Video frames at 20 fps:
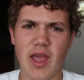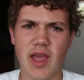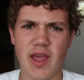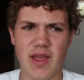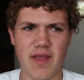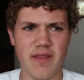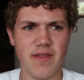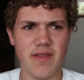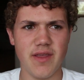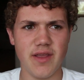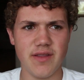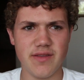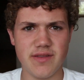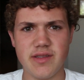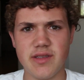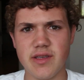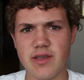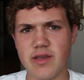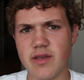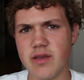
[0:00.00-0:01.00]
And they
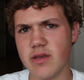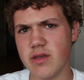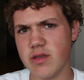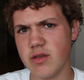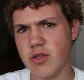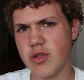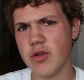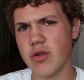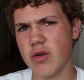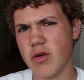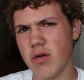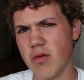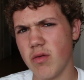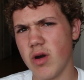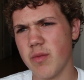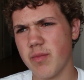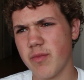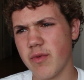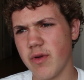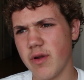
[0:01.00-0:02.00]
did, you know,
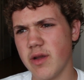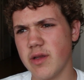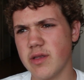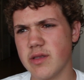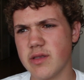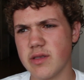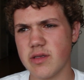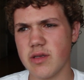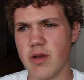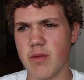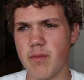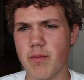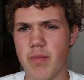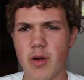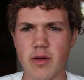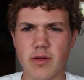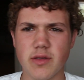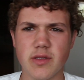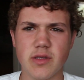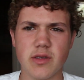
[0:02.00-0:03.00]
upgrade some
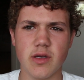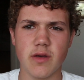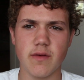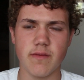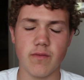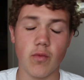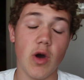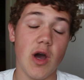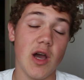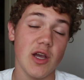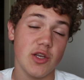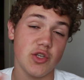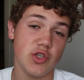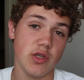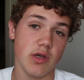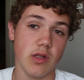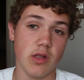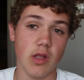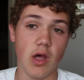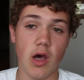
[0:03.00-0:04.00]
parts of, well,
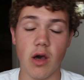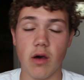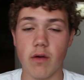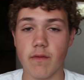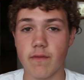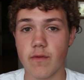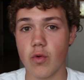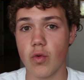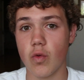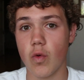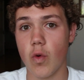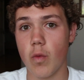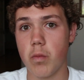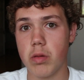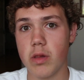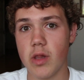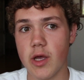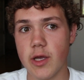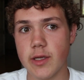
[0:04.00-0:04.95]
actually a lot of Google